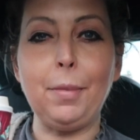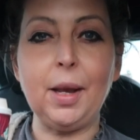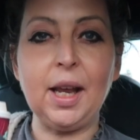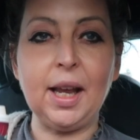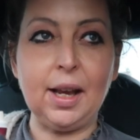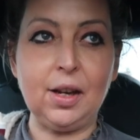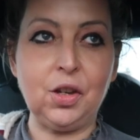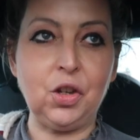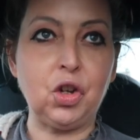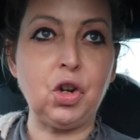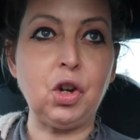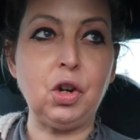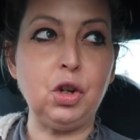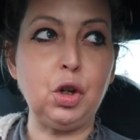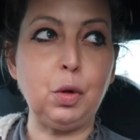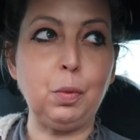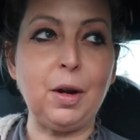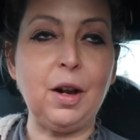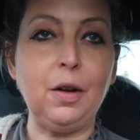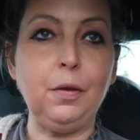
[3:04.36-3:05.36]
biggest
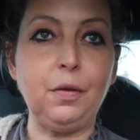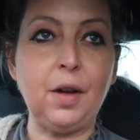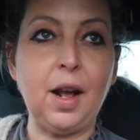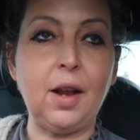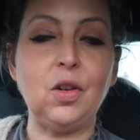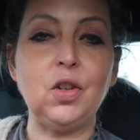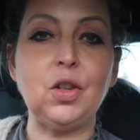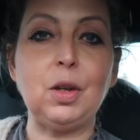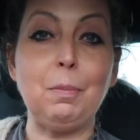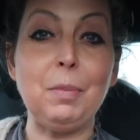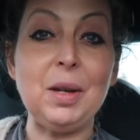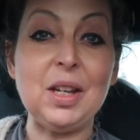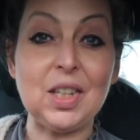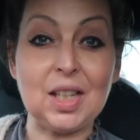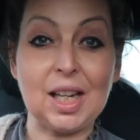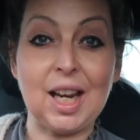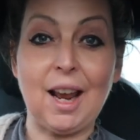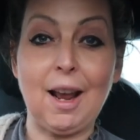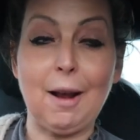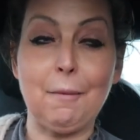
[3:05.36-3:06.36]
gingerbread fan as a
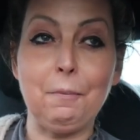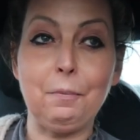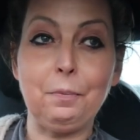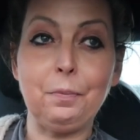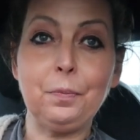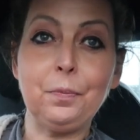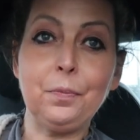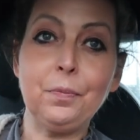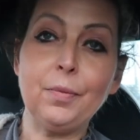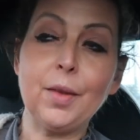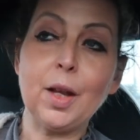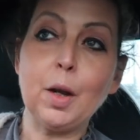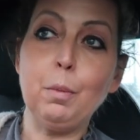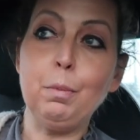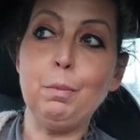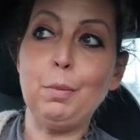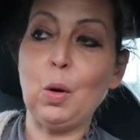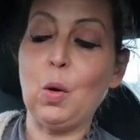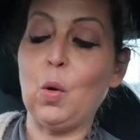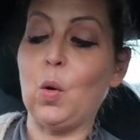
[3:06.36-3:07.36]
biscuit,
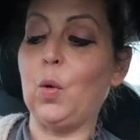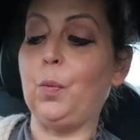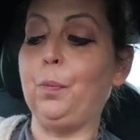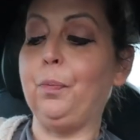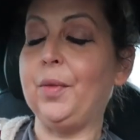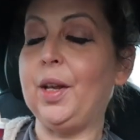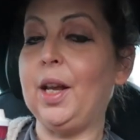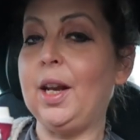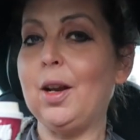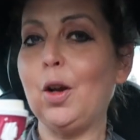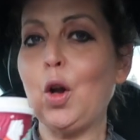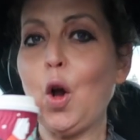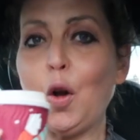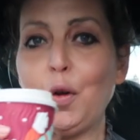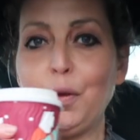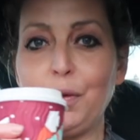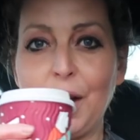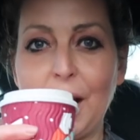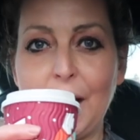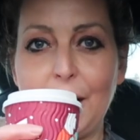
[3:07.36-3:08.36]
but in a
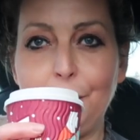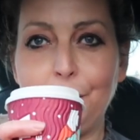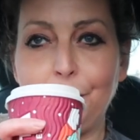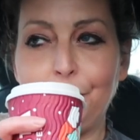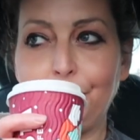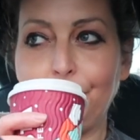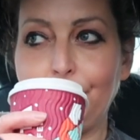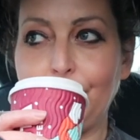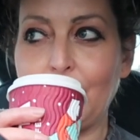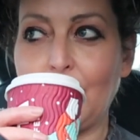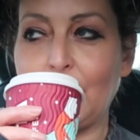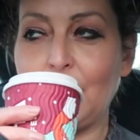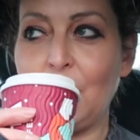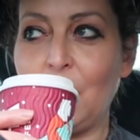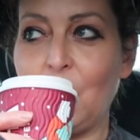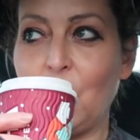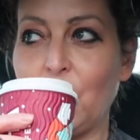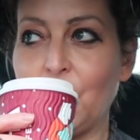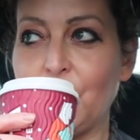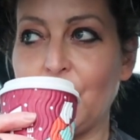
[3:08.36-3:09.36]
coffee, like
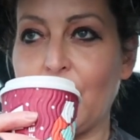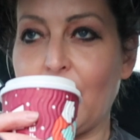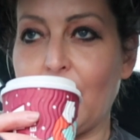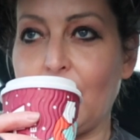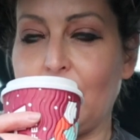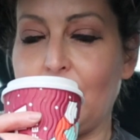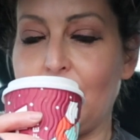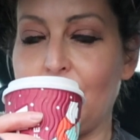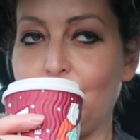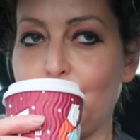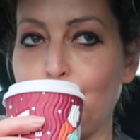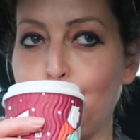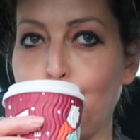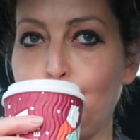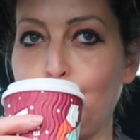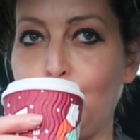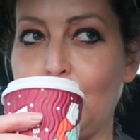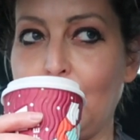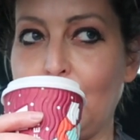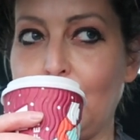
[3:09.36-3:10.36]
a latte, it's
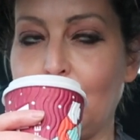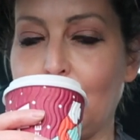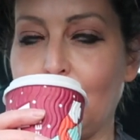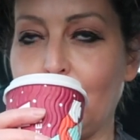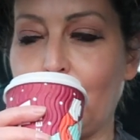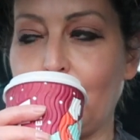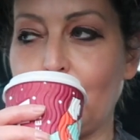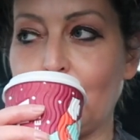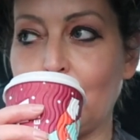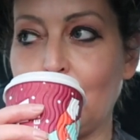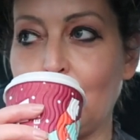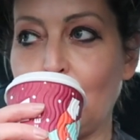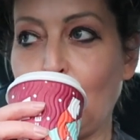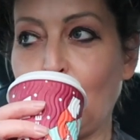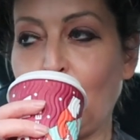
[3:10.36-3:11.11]
really nice.